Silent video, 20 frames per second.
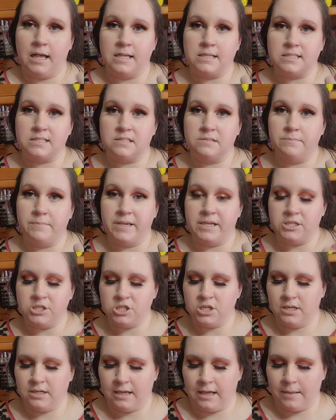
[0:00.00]
a
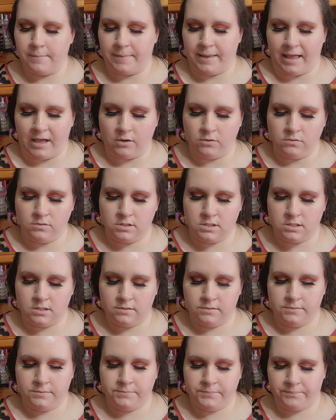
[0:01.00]
smidge
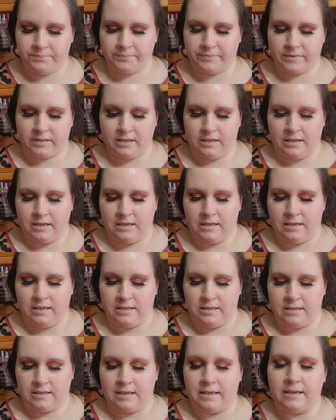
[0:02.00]
amount
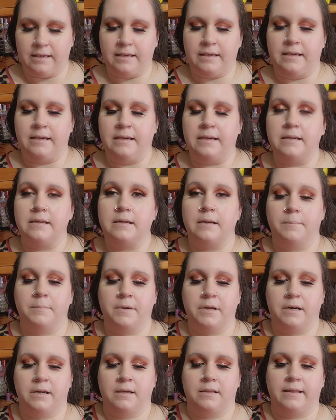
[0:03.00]
and
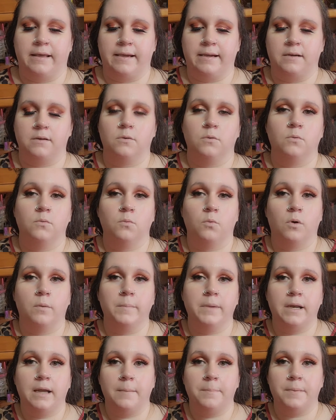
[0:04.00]
I'm gonna like
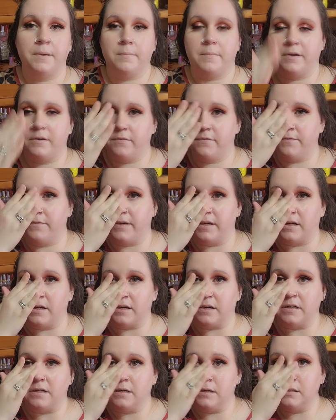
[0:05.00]
warm it up in my
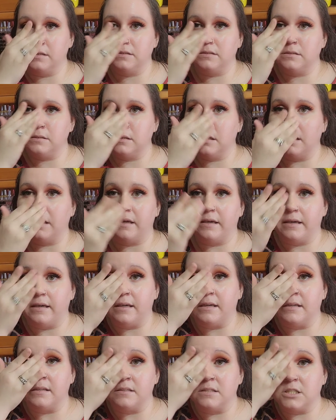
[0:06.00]
fingers
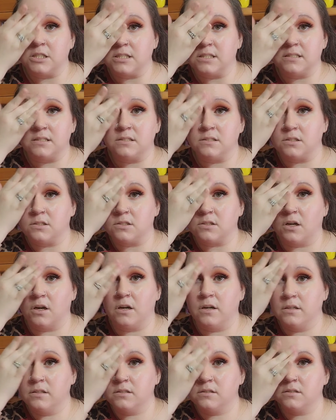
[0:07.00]
and just
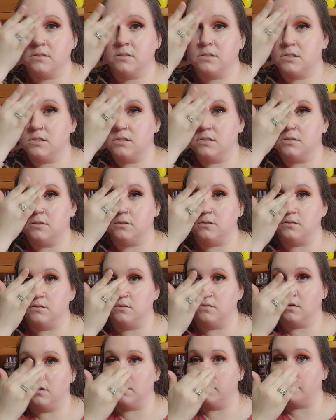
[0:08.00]
start
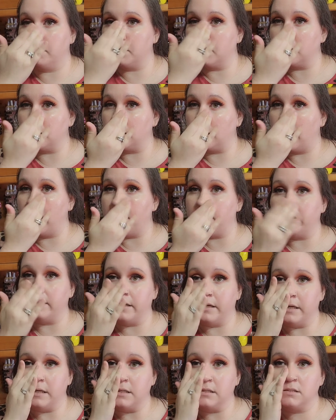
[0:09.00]
to apply
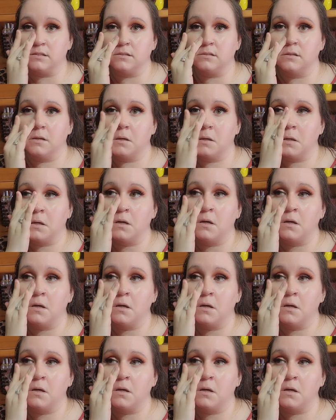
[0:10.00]
this